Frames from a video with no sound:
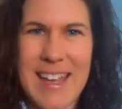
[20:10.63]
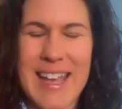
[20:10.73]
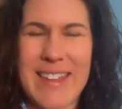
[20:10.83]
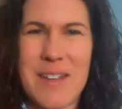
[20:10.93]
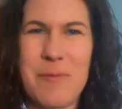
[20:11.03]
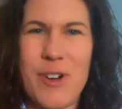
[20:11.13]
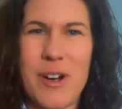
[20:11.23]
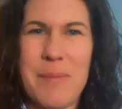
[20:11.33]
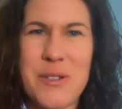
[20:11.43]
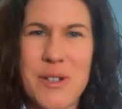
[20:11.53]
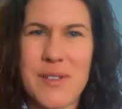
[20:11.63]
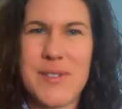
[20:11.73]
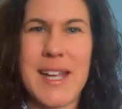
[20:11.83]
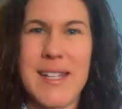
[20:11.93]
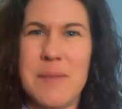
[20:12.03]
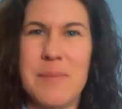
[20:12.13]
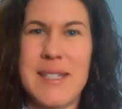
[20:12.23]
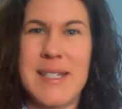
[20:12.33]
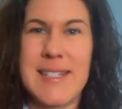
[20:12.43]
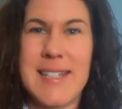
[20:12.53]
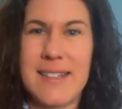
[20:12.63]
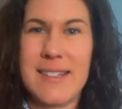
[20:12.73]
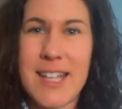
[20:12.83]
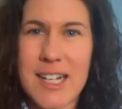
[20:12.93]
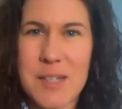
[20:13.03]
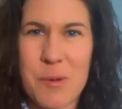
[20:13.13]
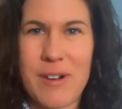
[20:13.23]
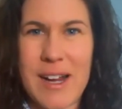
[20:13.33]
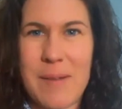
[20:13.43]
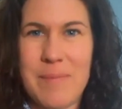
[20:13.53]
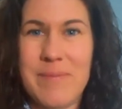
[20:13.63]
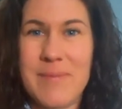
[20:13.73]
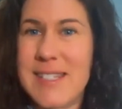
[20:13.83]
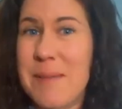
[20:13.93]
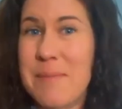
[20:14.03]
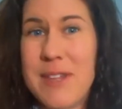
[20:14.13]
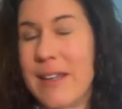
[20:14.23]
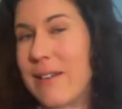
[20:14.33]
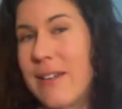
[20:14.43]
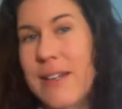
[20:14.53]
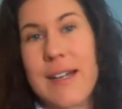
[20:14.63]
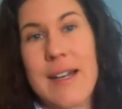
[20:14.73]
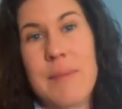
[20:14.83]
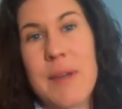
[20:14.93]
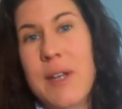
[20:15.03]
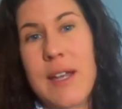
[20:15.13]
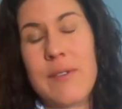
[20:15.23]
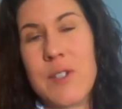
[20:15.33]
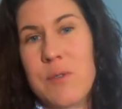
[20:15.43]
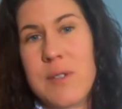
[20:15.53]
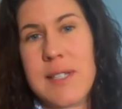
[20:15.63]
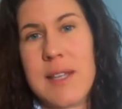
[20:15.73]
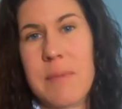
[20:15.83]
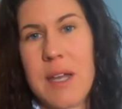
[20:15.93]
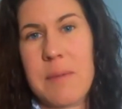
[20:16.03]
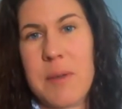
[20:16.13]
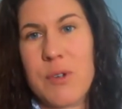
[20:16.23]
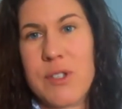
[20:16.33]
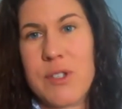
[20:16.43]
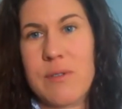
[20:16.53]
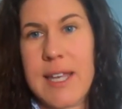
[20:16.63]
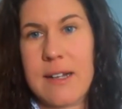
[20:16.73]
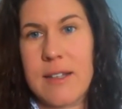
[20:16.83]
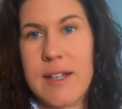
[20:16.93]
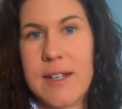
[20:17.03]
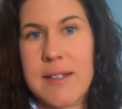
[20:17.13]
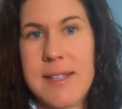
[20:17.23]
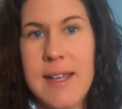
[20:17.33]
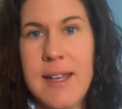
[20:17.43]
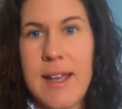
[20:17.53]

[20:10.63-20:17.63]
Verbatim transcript: And then for our Masters of Science in Business Analytics program, same thing. Um, and we have students that might be pursuing analytics